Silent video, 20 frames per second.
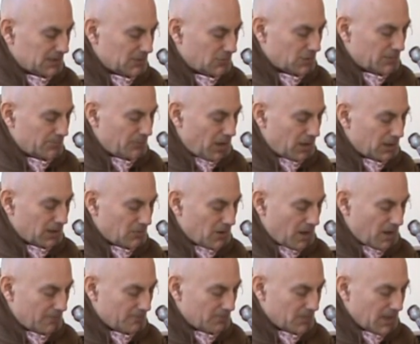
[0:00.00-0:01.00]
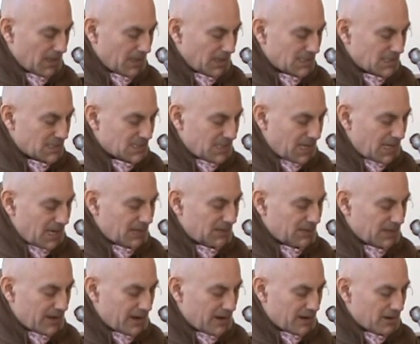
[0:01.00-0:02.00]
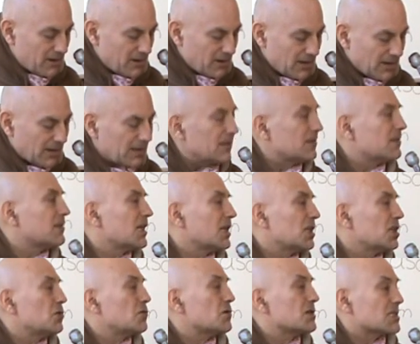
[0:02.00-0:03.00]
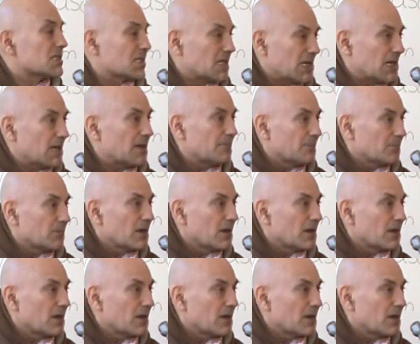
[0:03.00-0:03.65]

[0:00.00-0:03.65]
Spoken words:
Lord Balaram stayed there continuously